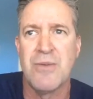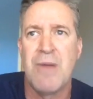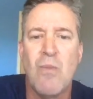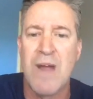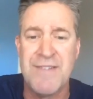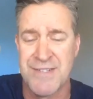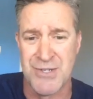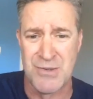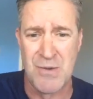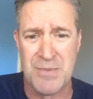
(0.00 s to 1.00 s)
My wife doesn't
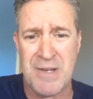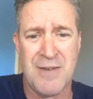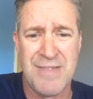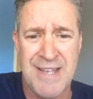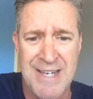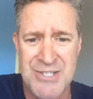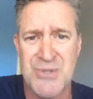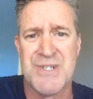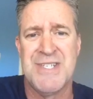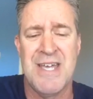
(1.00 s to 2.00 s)
agree with me on everything I do
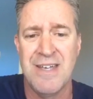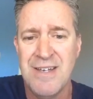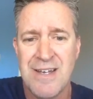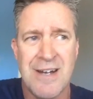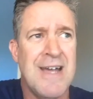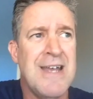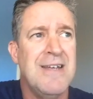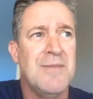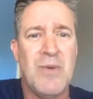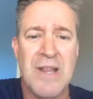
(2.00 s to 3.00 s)
or say, all
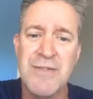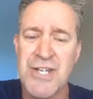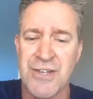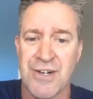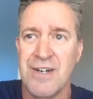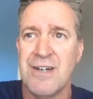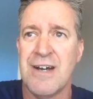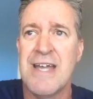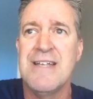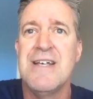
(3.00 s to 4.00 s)
right? But we love each other, all
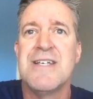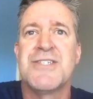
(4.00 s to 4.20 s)
right?